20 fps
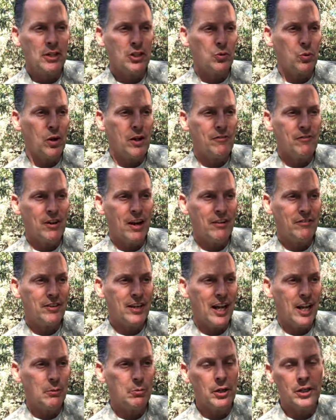25
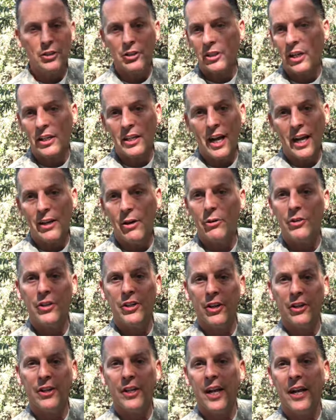caliber, I took a coyote the
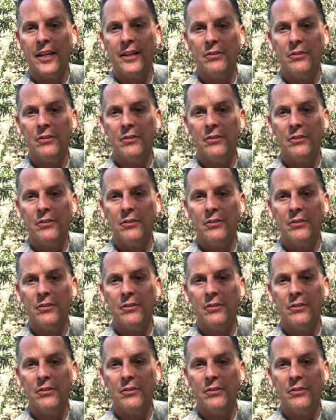other night,